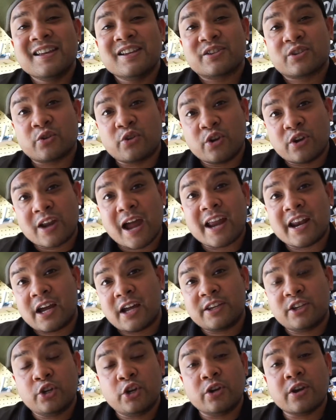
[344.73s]
so you're
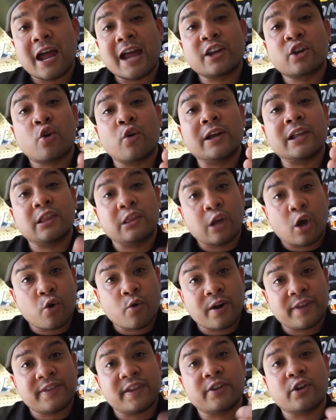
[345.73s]
not you're not going
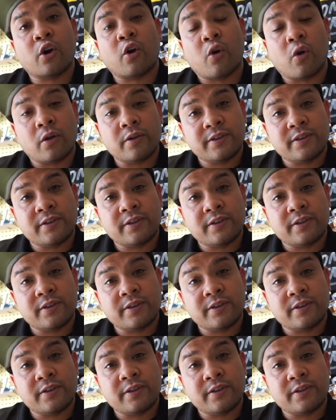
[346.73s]
lower than your